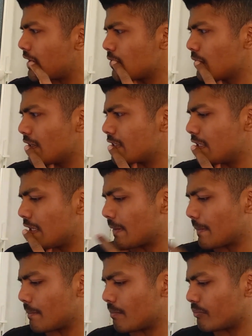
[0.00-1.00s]
I don't know let's
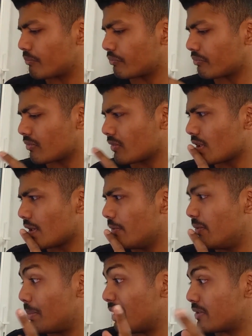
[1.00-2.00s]
see
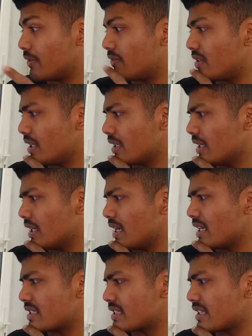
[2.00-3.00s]
page 15
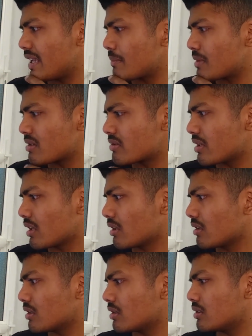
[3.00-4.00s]
it's the same
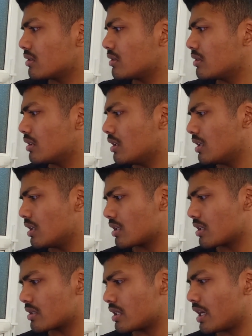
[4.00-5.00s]
crystal
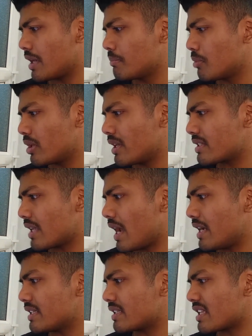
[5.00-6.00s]
crystalline body as
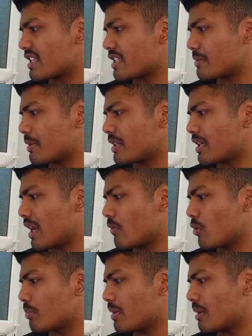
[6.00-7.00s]
Annie's as expected
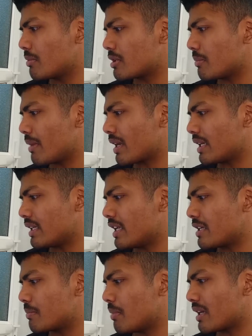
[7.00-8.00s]
I won't be able to make a
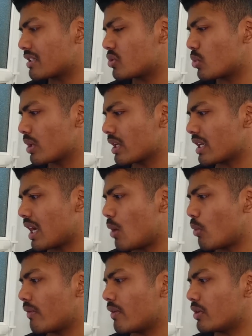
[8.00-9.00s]
dent by chewing it
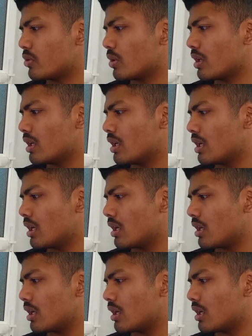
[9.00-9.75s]
however you are